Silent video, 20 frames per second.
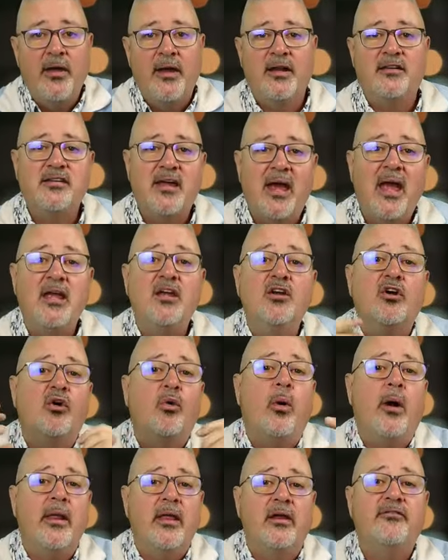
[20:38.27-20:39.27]
It's a, hey, you're
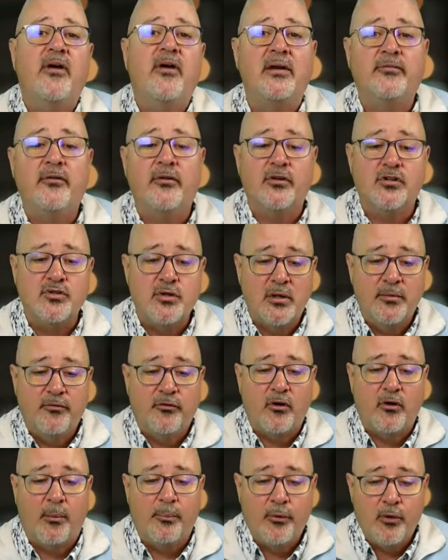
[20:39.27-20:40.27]
qualified for the Dream
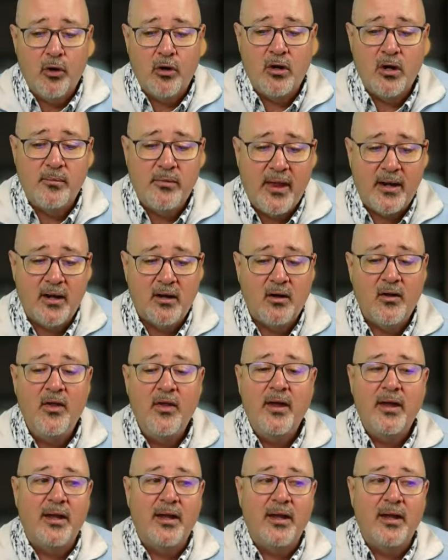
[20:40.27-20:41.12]
For All program letter.